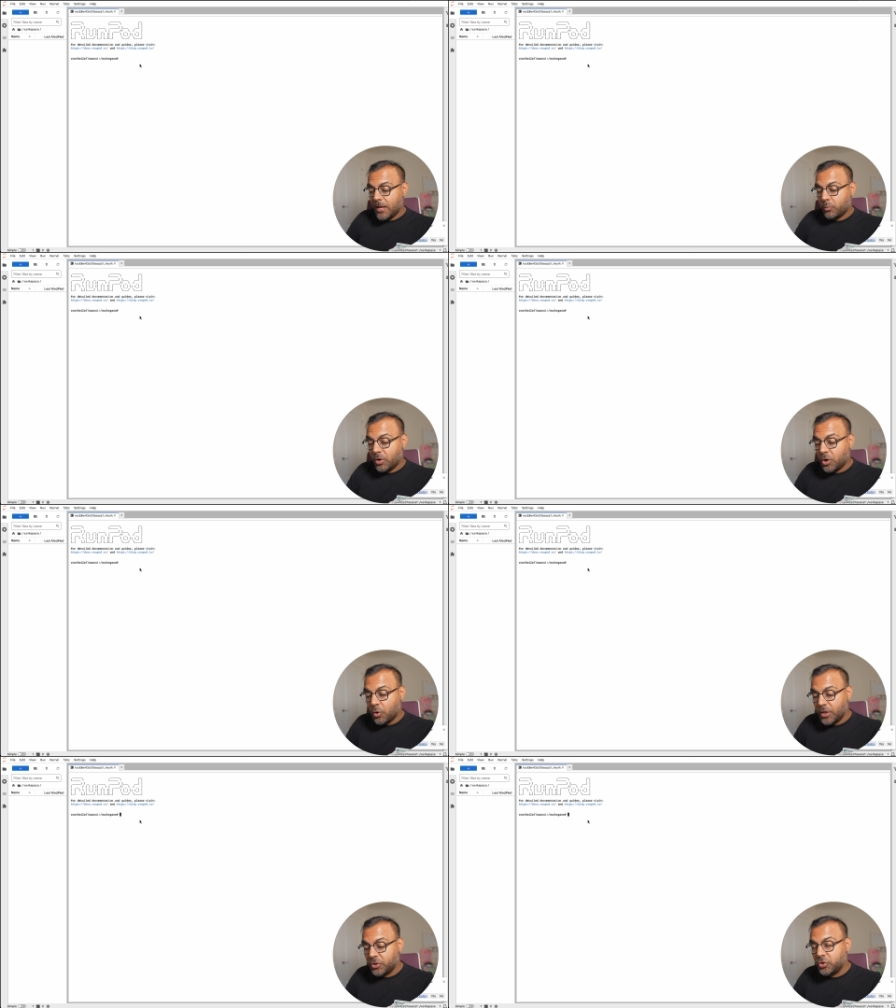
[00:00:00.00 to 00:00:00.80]
we're
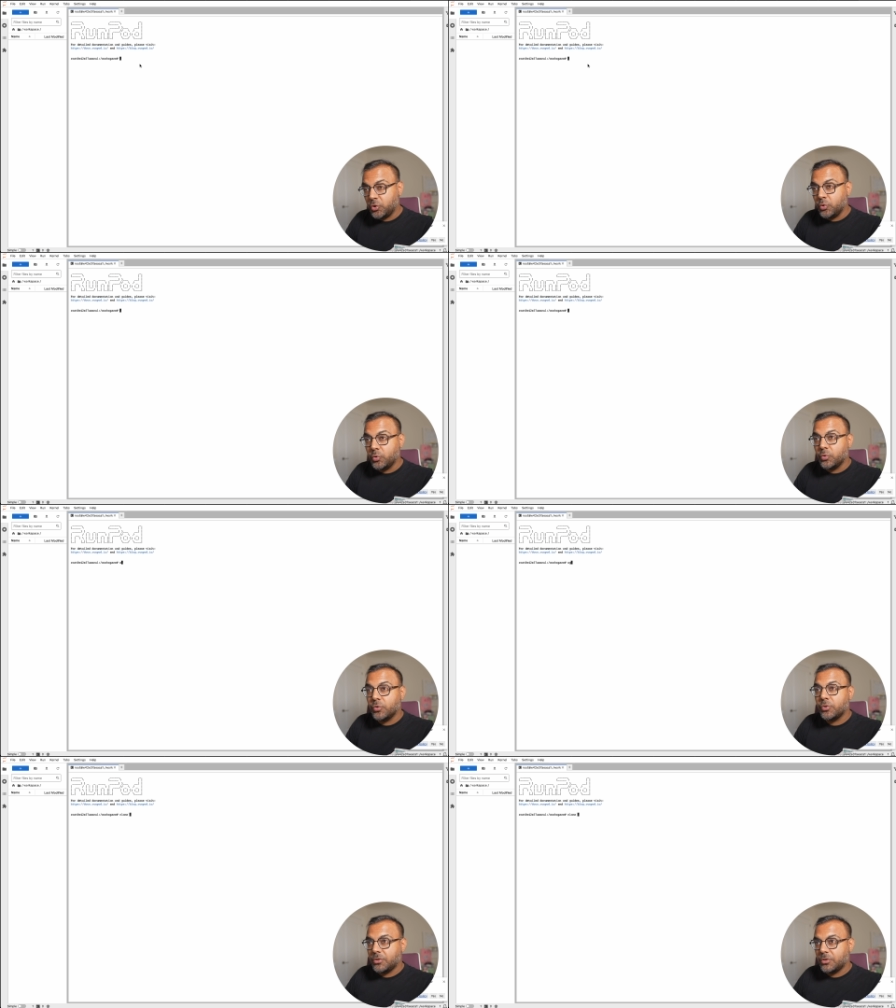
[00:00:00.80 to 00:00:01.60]
going to
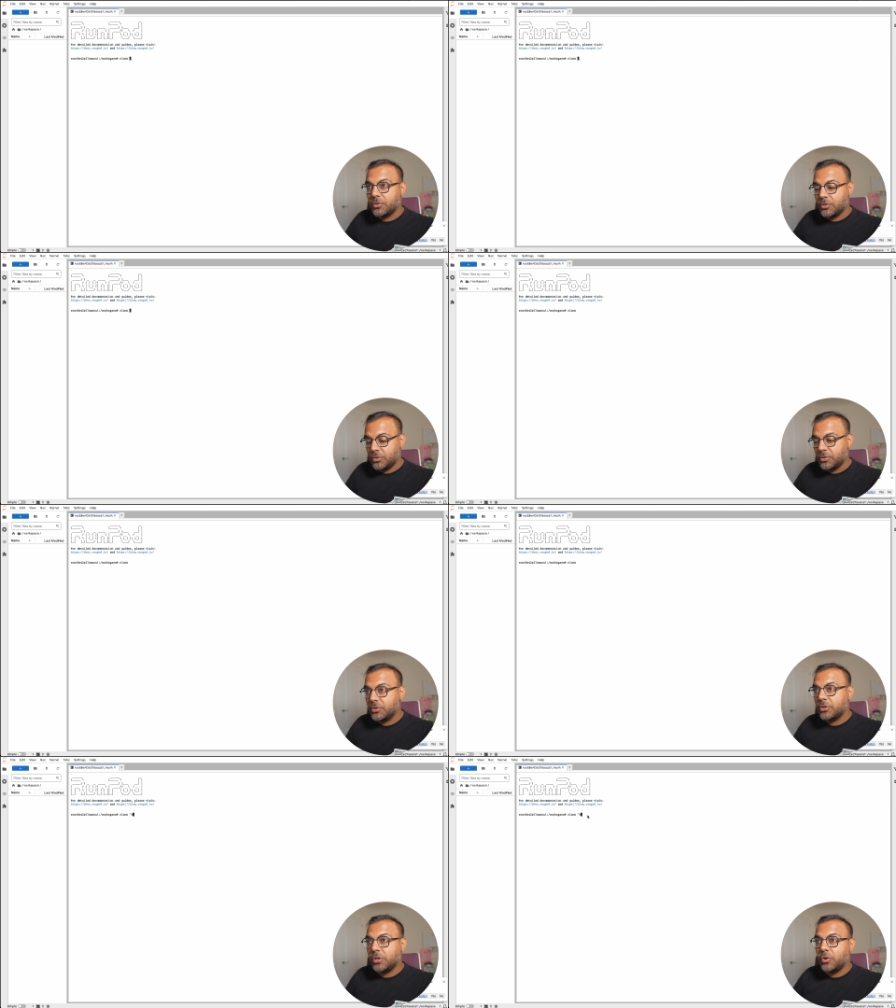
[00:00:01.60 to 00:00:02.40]

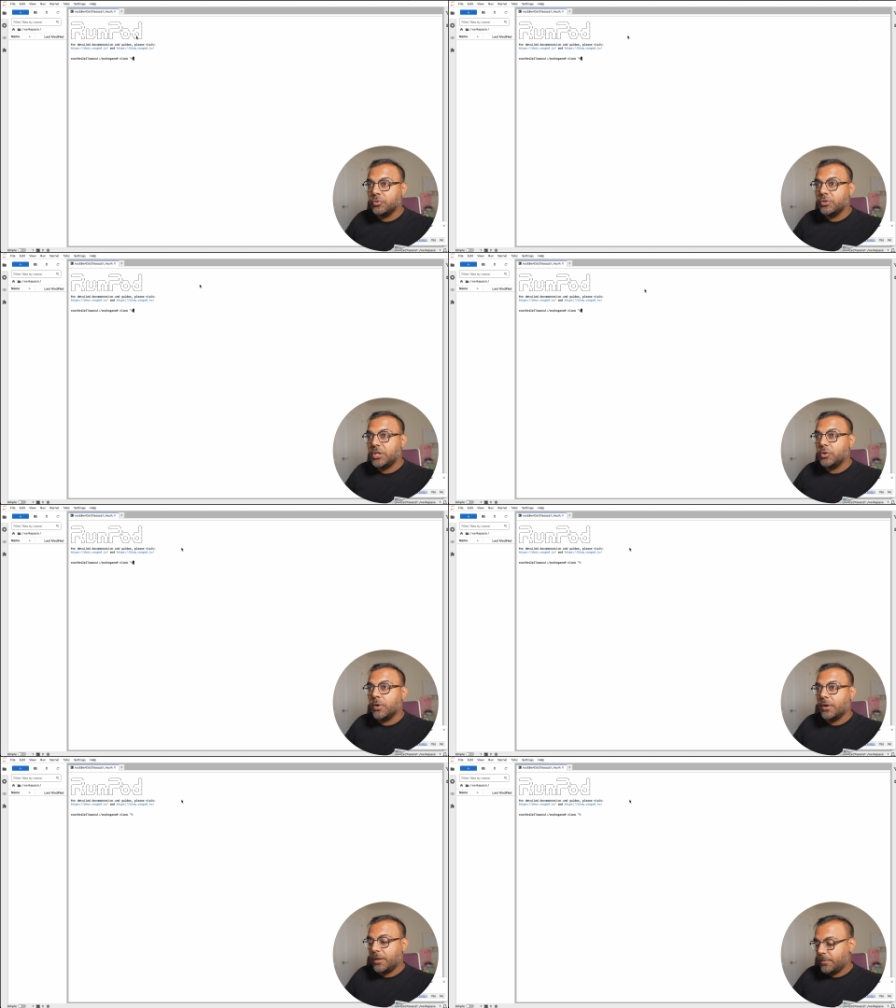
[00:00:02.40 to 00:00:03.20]
clone the URL.